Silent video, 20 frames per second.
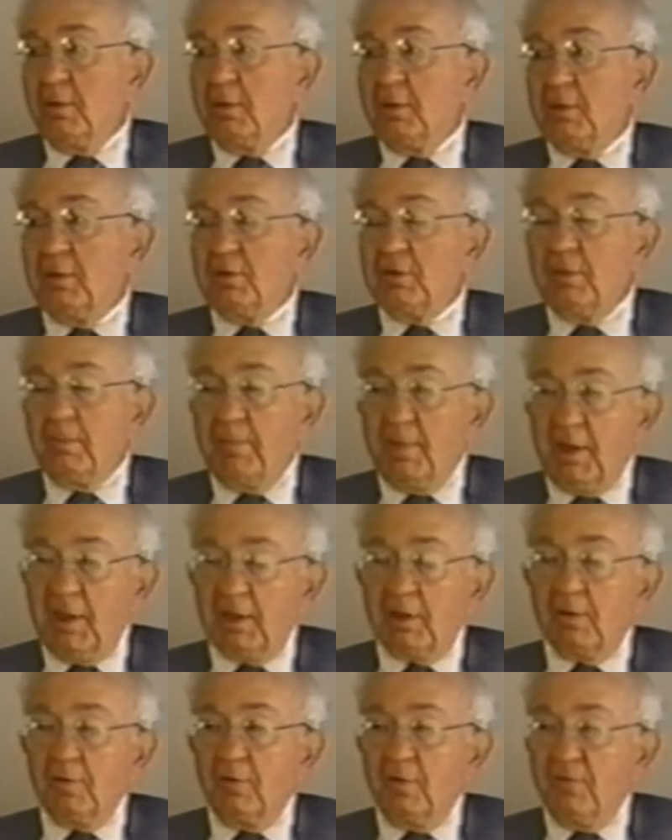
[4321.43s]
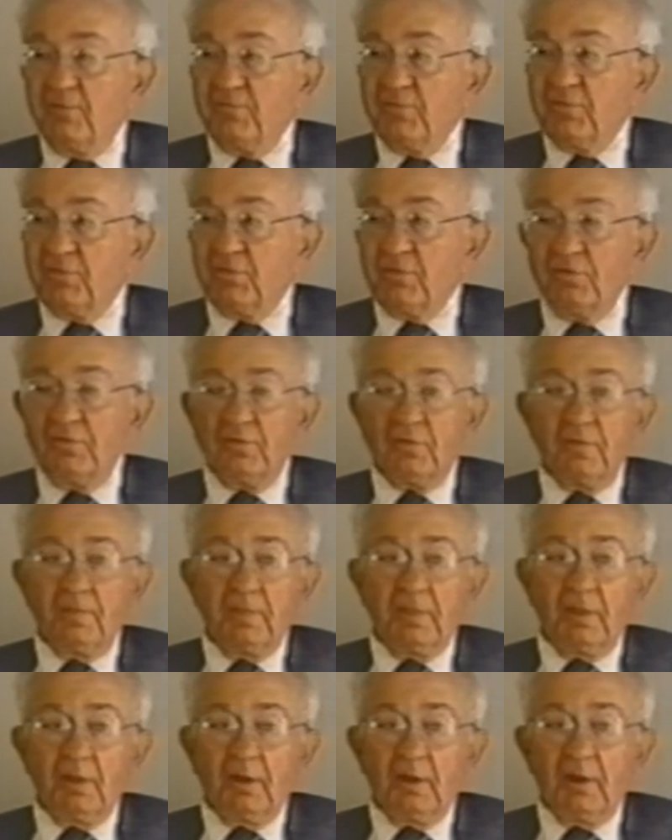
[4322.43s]
in the back offices
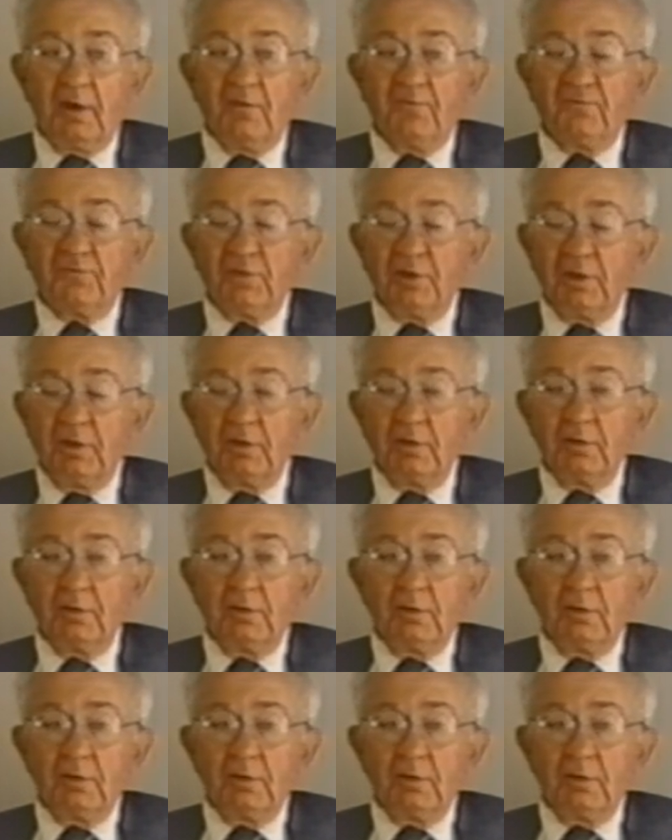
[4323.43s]
of the